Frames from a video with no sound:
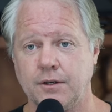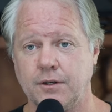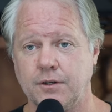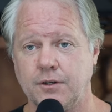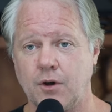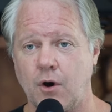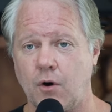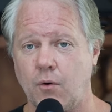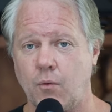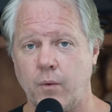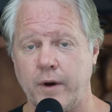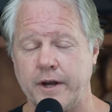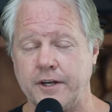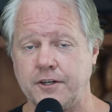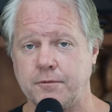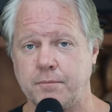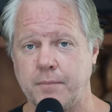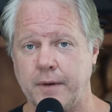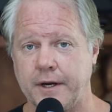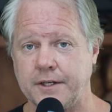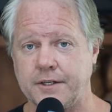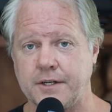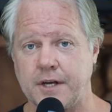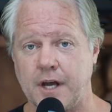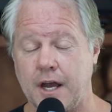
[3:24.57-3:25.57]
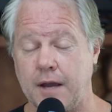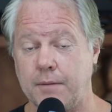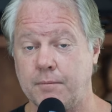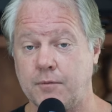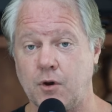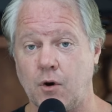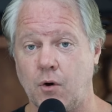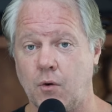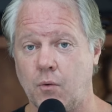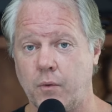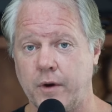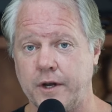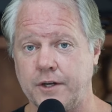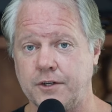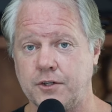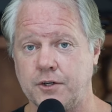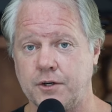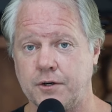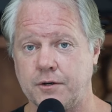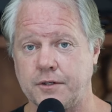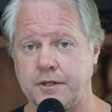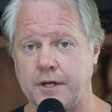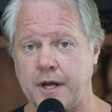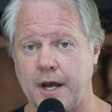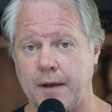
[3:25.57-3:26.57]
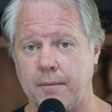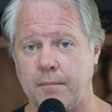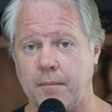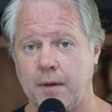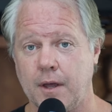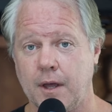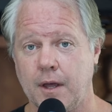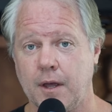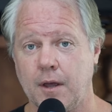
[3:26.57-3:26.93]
don't waste my time. Don't waste your time.